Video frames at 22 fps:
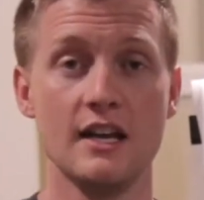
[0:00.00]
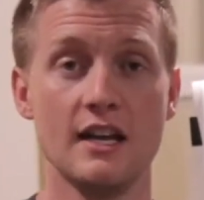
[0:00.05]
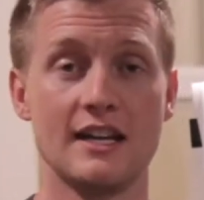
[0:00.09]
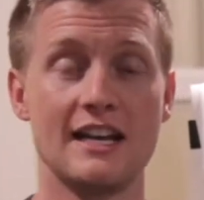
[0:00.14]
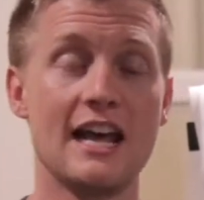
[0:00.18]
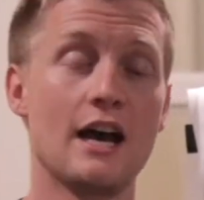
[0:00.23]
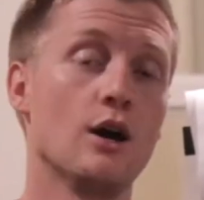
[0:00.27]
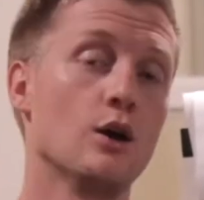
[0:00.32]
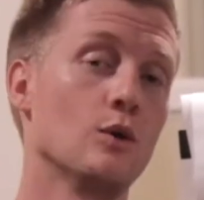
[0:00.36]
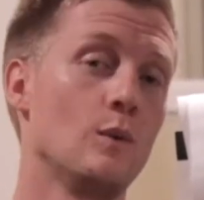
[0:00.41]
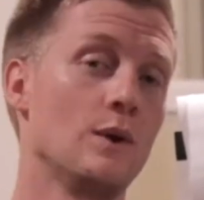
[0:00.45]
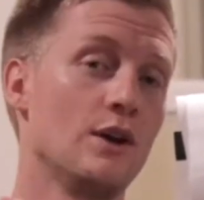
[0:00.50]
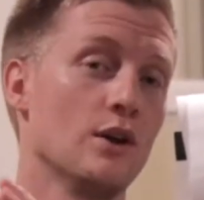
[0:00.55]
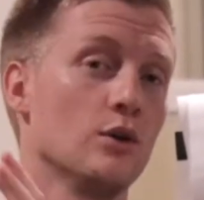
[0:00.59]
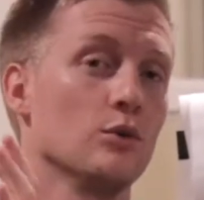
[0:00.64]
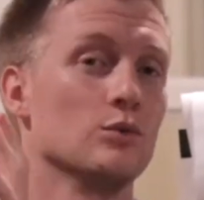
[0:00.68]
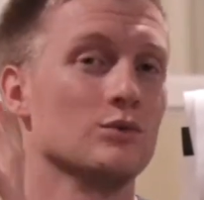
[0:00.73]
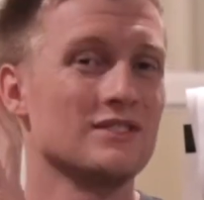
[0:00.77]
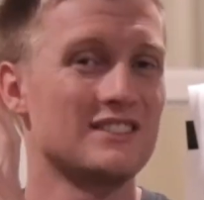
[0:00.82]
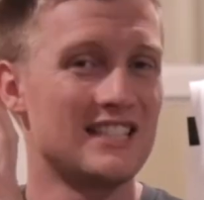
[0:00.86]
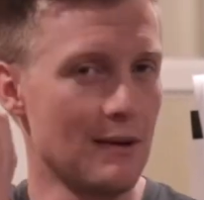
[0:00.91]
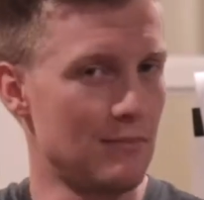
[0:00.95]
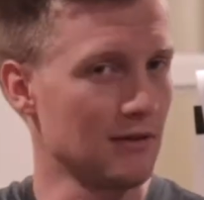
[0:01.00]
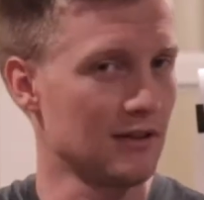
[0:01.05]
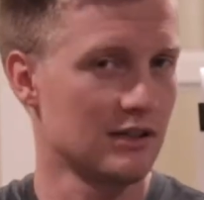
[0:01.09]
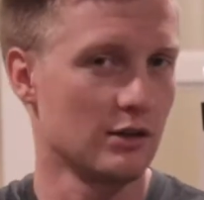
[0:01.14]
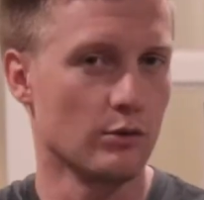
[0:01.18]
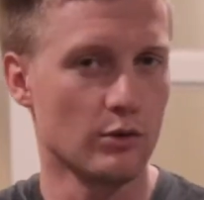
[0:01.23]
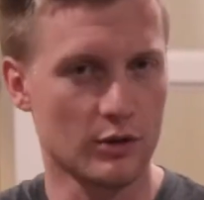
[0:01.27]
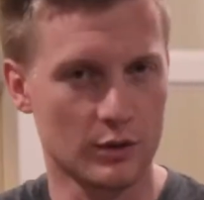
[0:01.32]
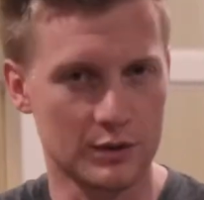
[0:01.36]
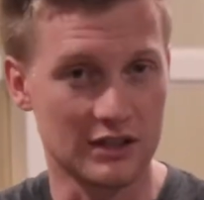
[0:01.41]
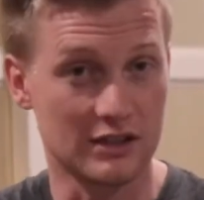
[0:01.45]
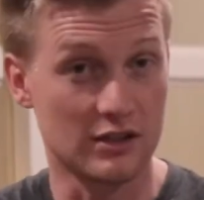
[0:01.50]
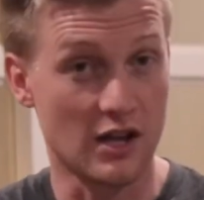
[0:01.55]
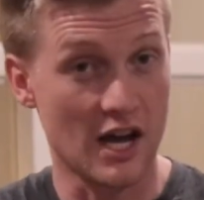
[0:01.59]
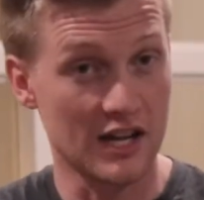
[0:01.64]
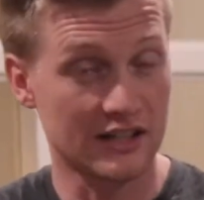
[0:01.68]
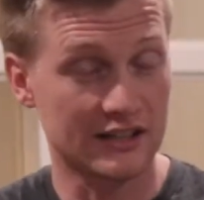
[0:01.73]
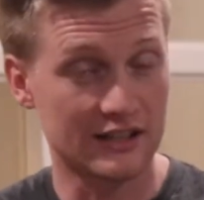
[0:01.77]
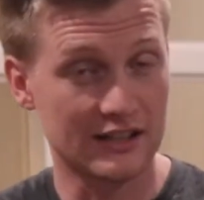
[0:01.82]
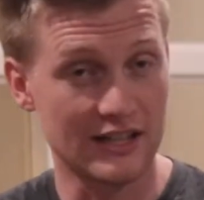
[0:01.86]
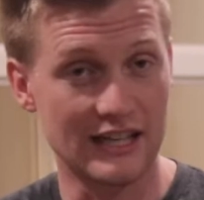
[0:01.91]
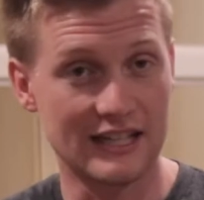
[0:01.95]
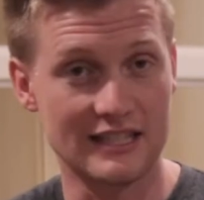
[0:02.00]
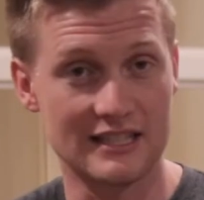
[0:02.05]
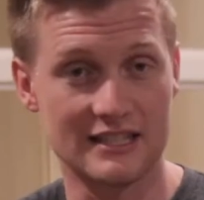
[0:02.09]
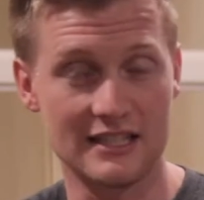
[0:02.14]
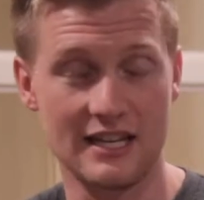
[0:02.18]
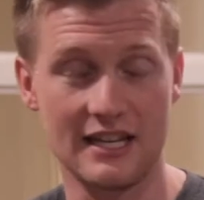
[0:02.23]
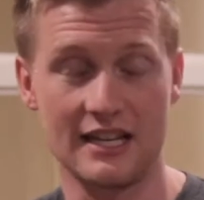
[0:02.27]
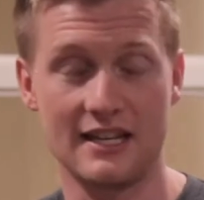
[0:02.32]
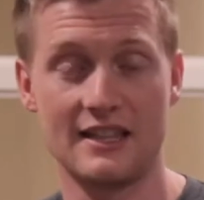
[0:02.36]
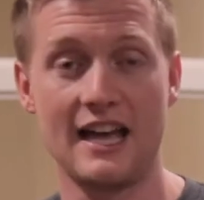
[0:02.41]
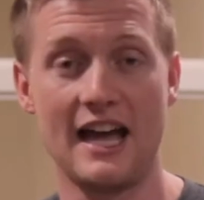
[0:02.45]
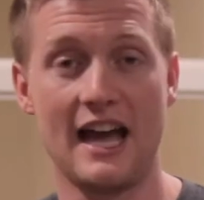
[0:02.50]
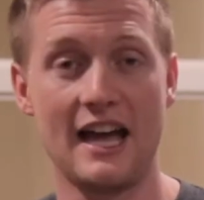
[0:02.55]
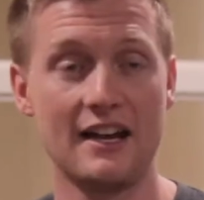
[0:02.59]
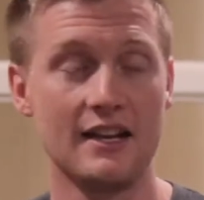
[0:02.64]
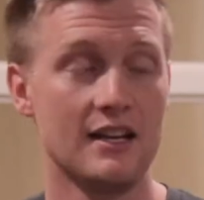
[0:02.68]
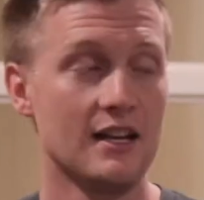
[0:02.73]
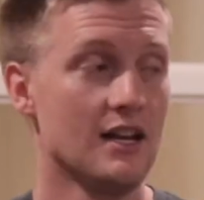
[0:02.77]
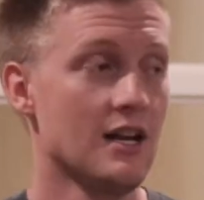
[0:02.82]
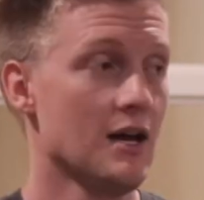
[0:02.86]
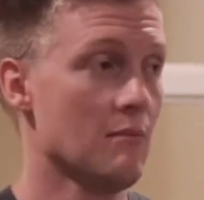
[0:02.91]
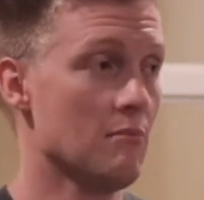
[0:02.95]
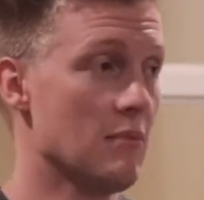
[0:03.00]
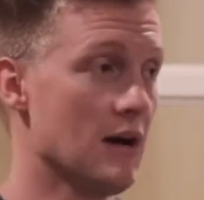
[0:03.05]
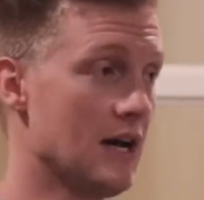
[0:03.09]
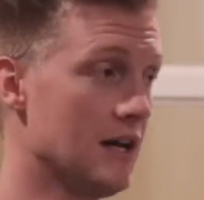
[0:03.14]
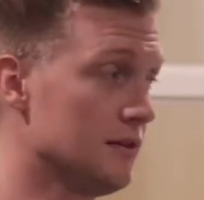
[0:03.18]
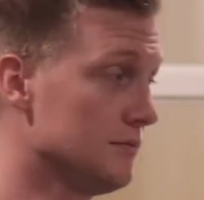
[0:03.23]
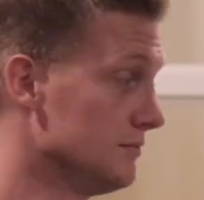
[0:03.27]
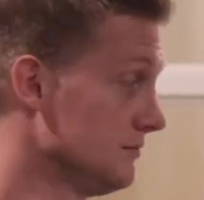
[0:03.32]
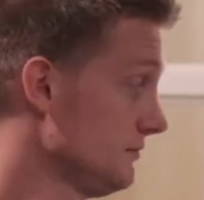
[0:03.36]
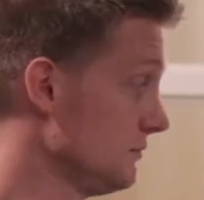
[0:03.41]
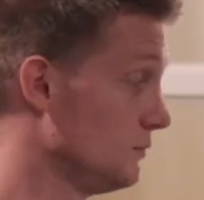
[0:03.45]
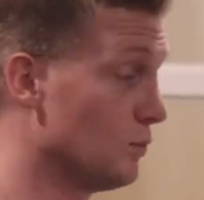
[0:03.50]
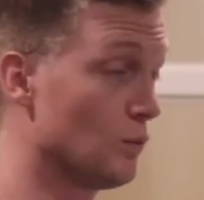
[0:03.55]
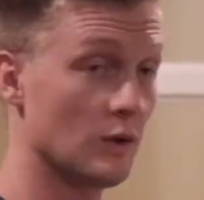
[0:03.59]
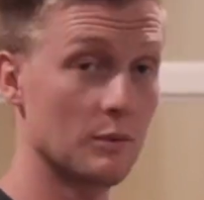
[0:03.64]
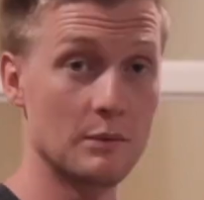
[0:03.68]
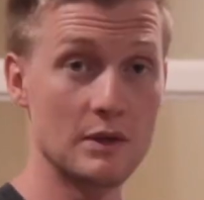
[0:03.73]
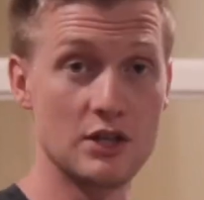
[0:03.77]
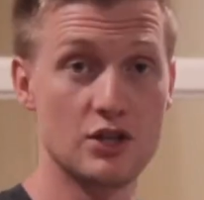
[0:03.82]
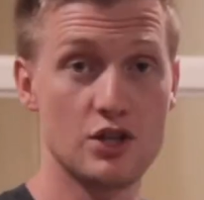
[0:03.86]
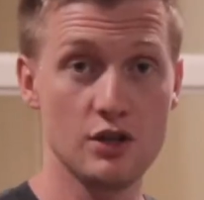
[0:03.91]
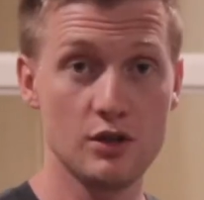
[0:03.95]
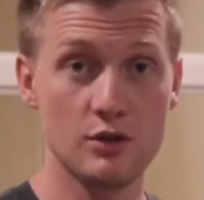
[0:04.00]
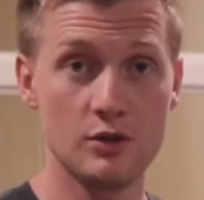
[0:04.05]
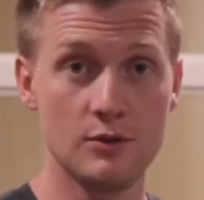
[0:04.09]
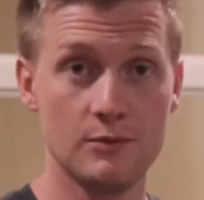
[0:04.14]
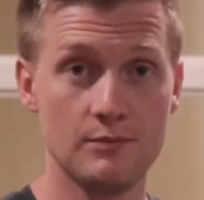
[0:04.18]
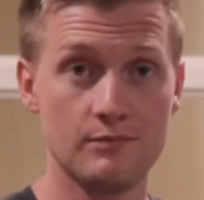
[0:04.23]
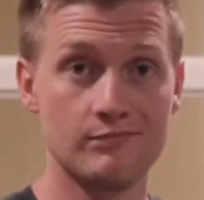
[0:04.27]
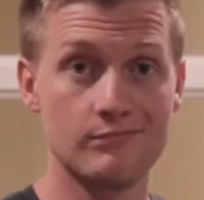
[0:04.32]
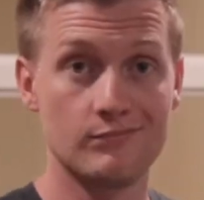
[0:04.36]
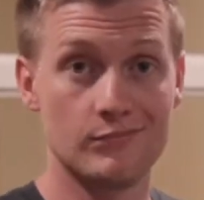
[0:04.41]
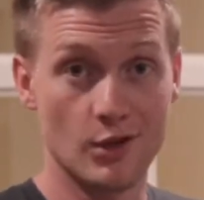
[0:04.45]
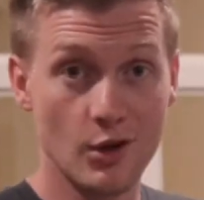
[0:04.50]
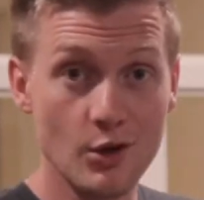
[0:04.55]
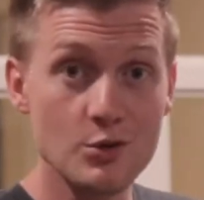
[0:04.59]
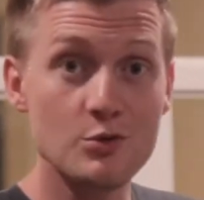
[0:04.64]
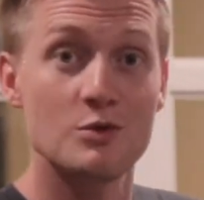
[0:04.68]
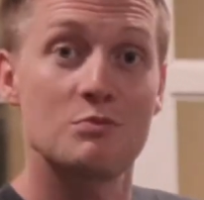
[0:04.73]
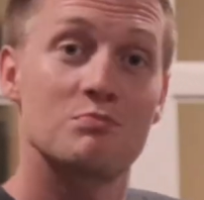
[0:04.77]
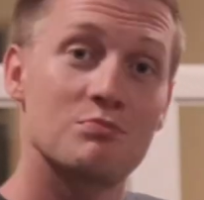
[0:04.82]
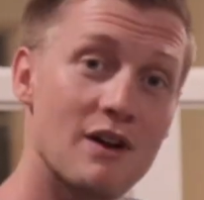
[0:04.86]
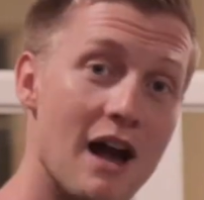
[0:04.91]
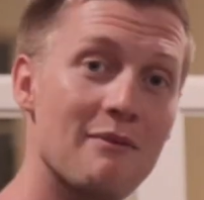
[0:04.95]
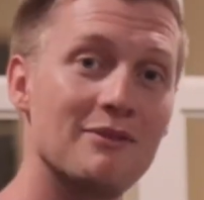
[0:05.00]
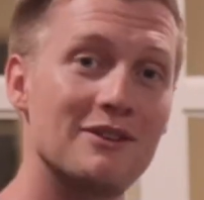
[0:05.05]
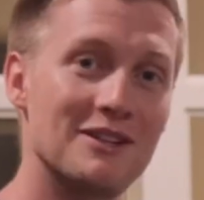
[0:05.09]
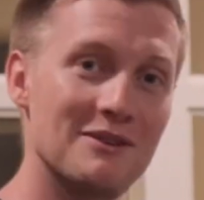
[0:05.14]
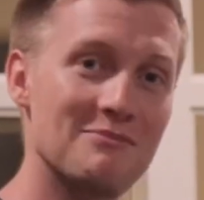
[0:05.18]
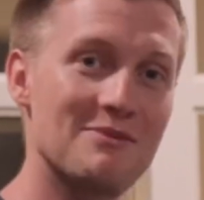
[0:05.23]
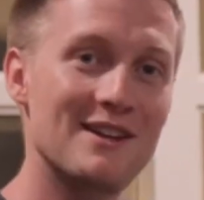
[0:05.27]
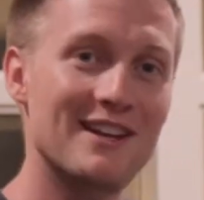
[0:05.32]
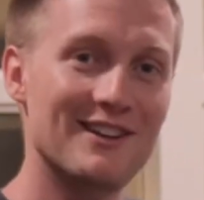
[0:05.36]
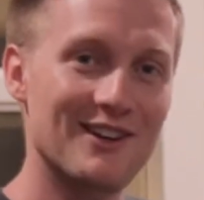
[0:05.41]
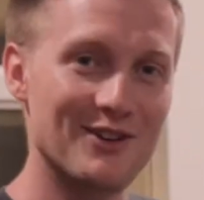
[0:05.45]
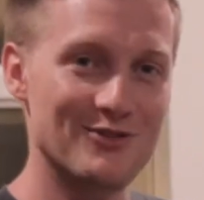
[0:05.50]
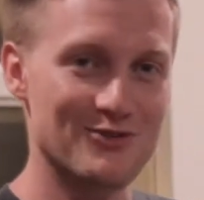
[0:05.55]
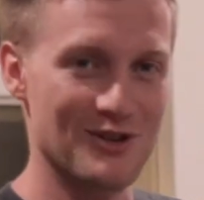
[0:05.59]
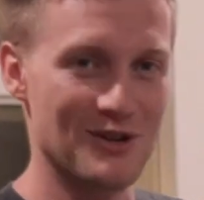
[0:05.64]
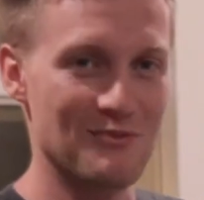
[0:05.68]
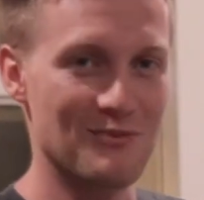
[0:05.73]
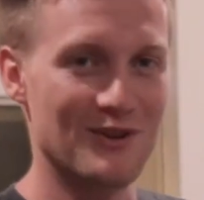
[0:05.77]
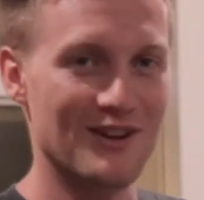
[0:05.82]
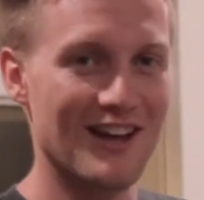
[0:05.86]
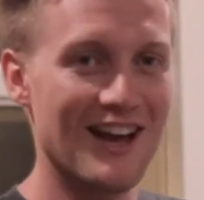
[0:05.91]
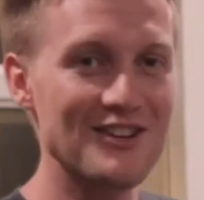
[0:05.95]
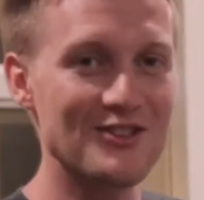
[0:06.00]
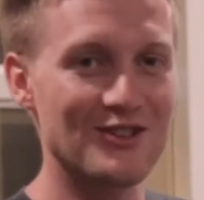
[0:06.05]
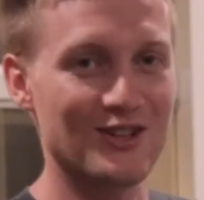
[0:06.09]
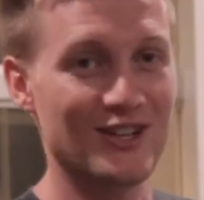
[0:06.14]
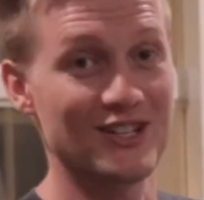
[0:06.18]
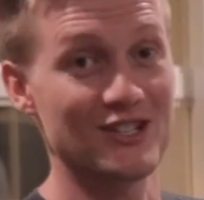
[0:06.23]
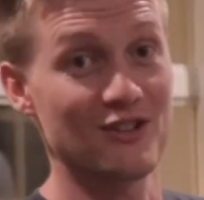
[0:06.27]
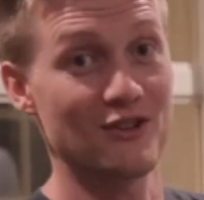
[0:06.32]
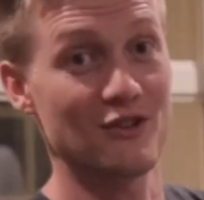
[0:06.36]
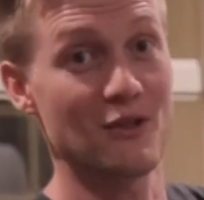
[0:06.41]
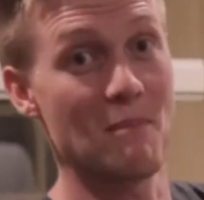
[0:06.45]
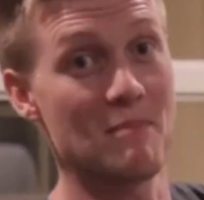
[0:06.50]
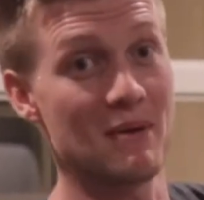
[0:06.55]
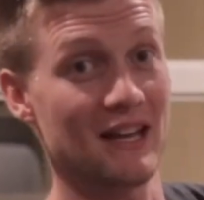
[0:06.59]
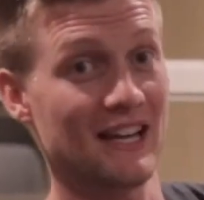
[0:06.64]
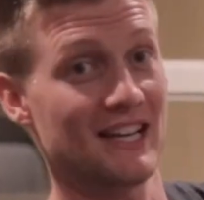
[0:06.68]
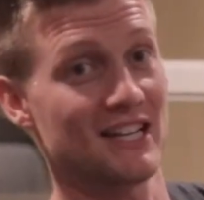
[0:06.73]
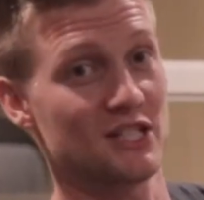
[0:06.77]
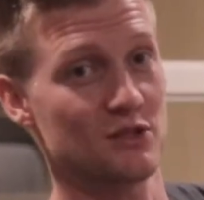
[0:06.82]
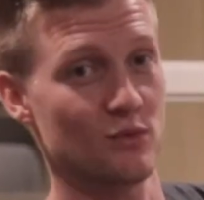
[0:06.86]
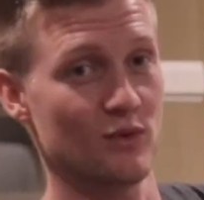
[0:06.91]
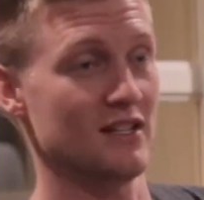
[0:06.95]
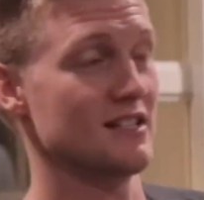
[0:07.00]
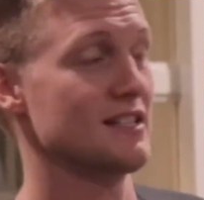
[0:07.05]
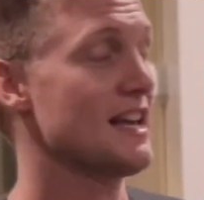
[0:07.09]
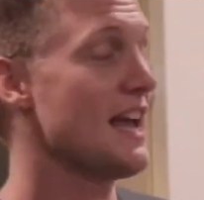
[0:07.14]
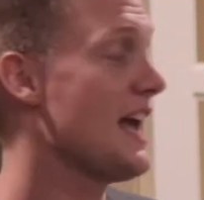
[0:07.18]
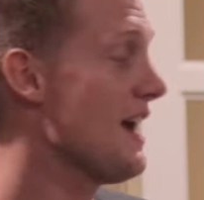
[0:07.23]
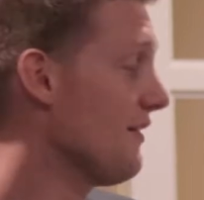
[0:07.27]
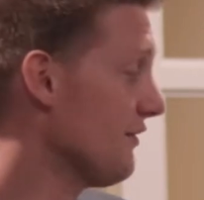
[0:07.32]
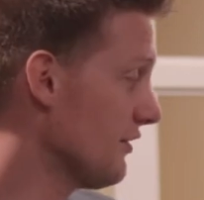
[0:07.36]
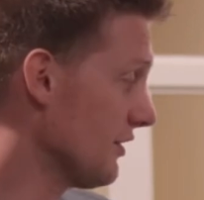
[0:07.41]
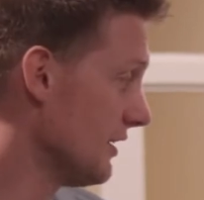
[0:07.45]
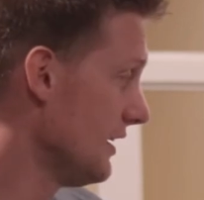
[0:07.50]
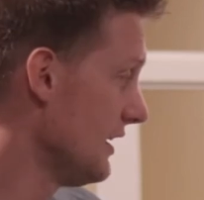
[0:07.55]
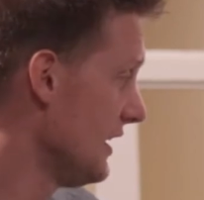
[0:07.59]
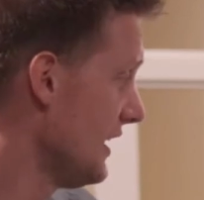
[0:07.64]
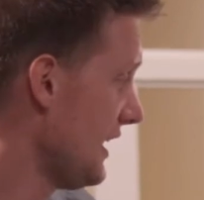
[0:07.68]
Now, we don't typically work with a lot of clients like that, but when we do, those would probably be in our Dream 100 because they're the biggest ones ever.